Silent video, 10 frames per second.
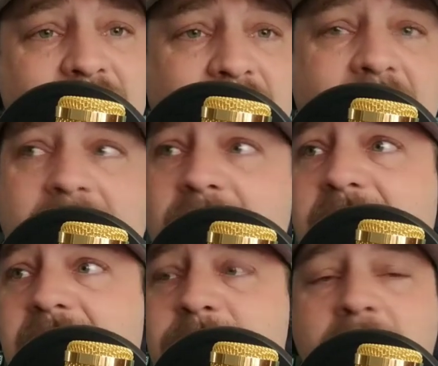to say
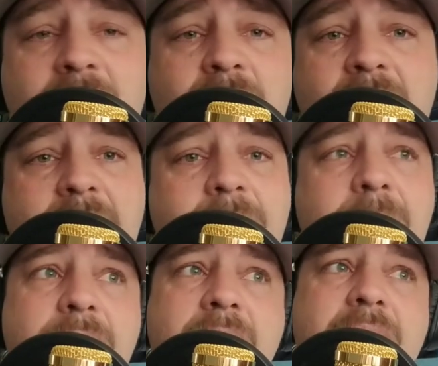that he's better than,
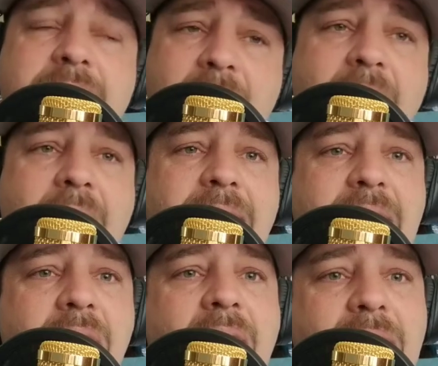I
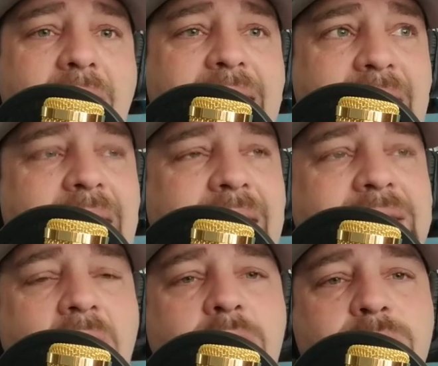get it.
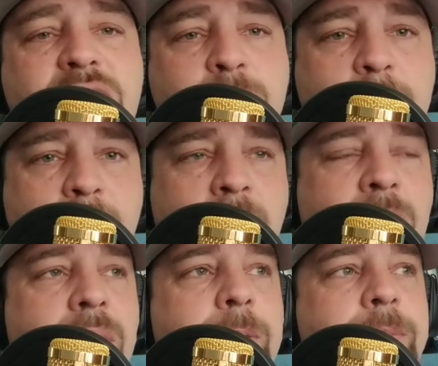He's gone to a Super
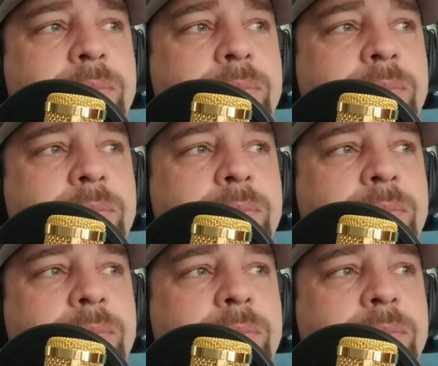Bowl,